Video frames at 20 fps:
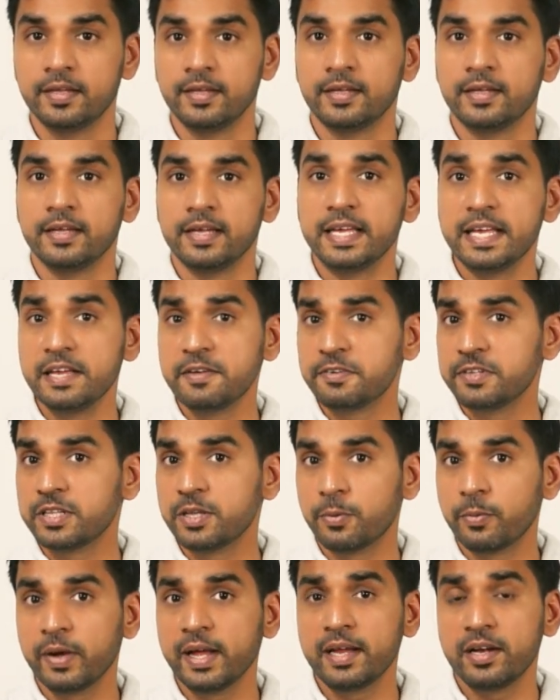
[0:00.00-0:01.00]
Even the
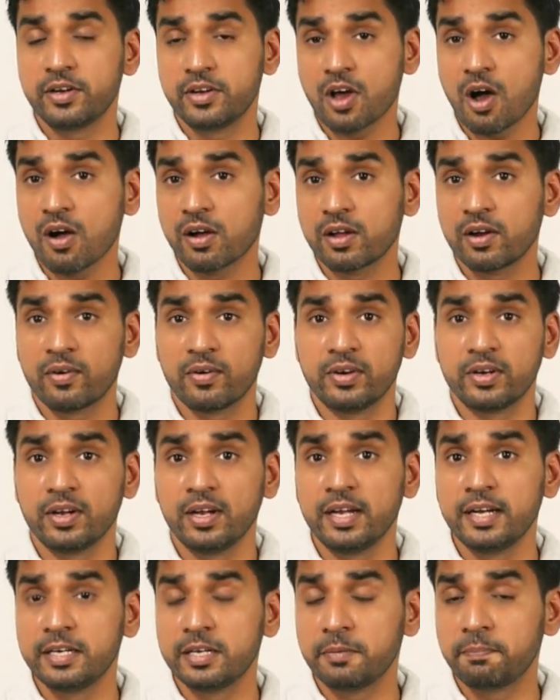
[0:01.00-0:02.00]
way Docker and
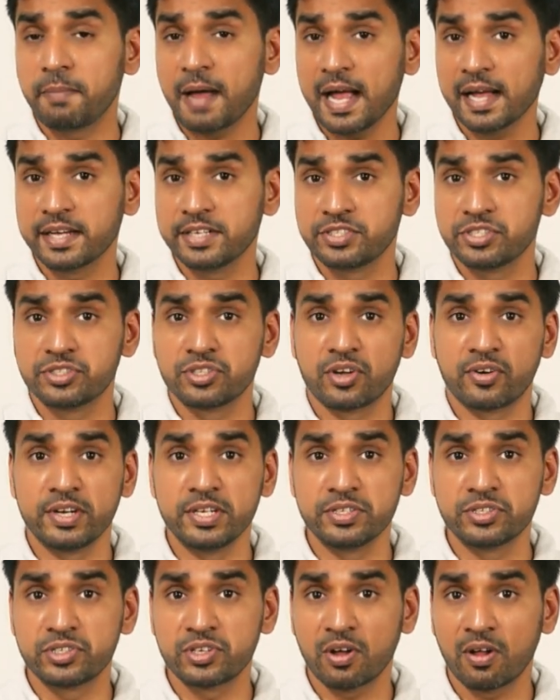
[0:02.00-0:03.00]
related packages are
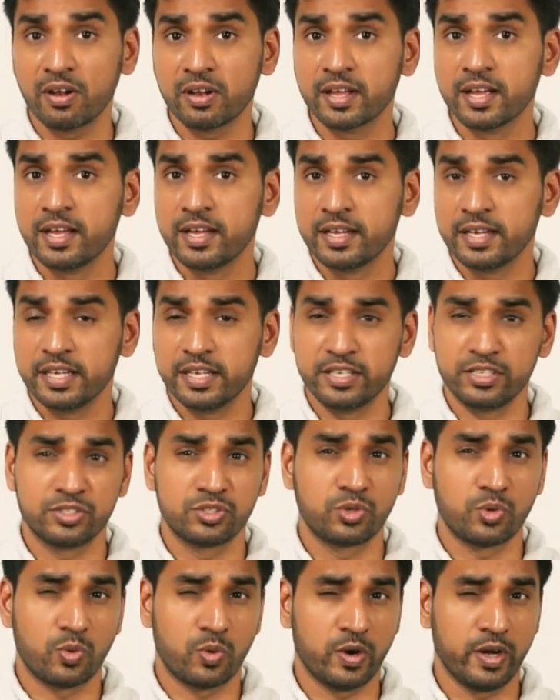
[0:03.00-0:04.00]
installed is
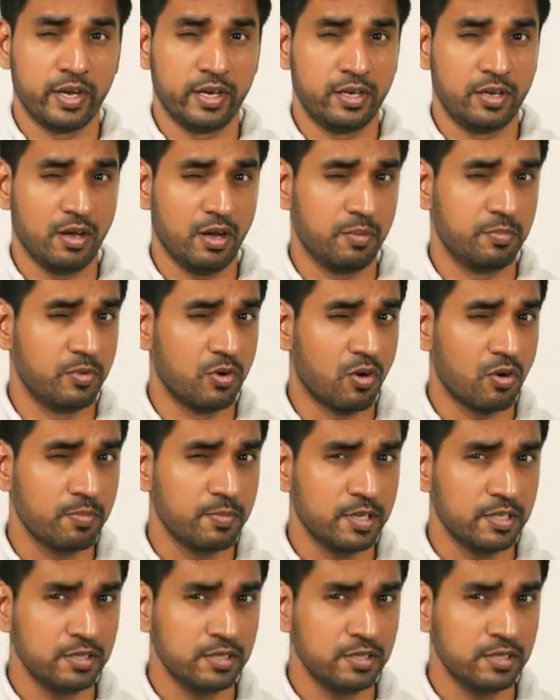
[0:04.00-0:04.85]
quite abnormal.